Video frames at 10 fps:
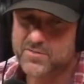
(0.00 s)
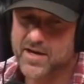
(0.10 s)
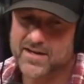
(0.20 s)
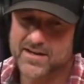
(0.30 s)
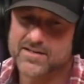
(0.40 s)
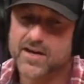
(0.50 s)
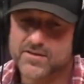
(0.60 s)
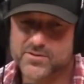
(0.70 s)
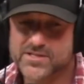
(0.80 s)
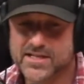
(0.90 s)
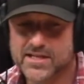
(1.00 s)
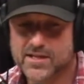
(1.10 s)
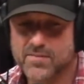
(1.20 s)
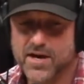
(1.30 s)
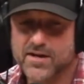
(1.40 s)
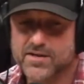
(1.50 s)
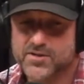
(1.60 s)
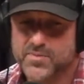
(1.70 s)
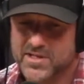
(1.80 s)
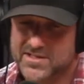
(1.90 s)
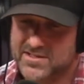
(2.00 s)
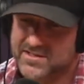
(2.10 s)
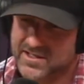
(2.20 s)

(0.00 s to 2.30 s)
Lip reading: about it, and I talked with Zinke about it, just because it's,